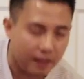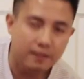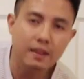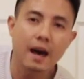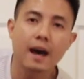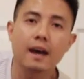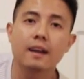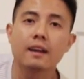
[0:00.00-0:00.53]

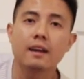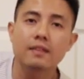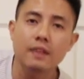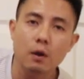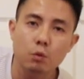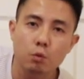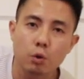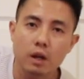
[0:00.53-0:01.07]
That
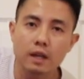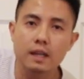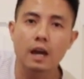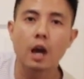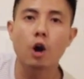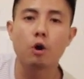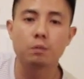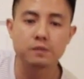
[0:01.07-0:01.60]
really
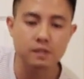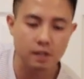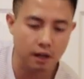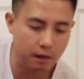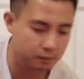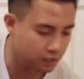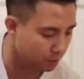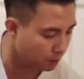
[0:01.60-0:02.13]
helps
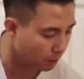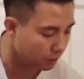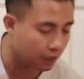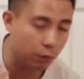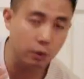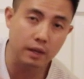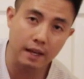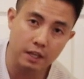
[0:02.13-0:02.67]
to build
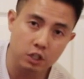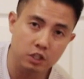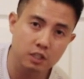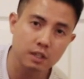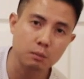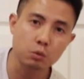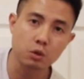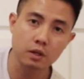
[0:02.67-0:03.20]
a
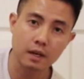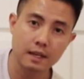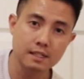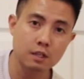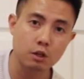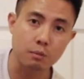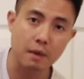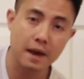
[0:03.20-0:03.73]
relationship between
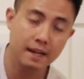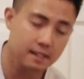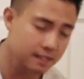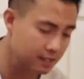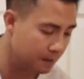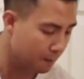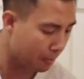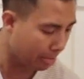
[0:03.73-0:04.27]
us and our
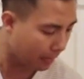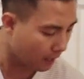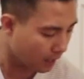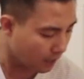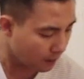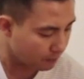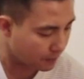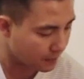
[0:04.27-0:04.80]
pets,
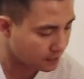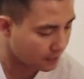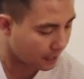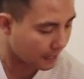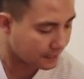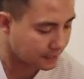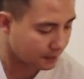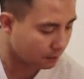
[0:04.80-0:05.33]
because it
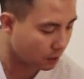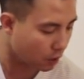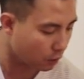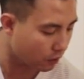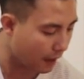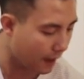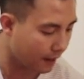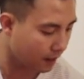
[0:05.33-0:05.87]
lets them
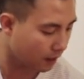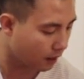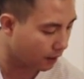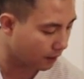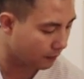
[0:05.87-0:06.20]
know that